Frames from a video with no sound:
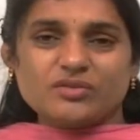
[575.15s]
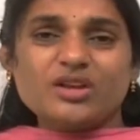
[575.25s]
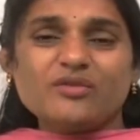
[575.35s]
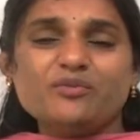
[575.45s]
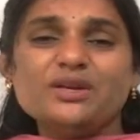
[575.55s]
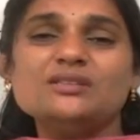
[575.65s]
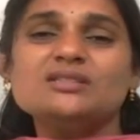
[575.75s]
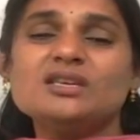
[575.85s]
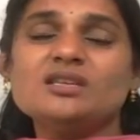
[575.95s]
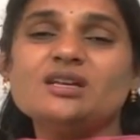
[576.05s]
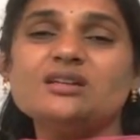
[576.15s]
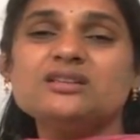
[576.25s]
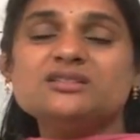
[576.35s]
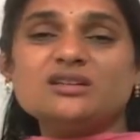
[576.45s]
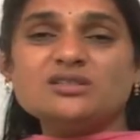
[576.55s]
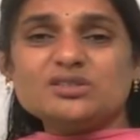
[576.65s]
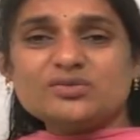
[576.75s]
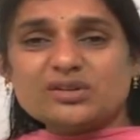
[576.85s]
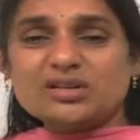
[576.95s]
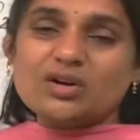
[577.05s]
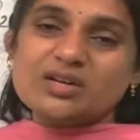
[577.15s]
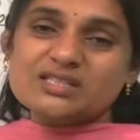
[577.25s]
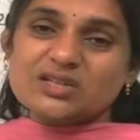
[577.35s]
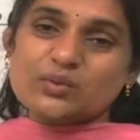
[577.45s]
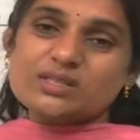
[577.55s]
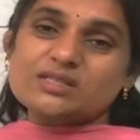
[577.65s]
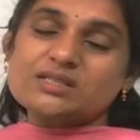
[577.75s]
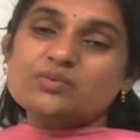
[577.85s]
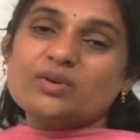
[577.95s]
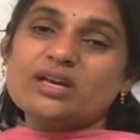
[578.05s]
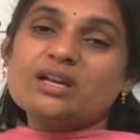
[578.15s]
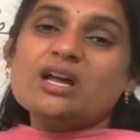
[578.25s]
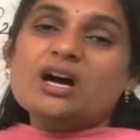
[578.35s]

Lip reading: We have been seeing that these are the different consequences where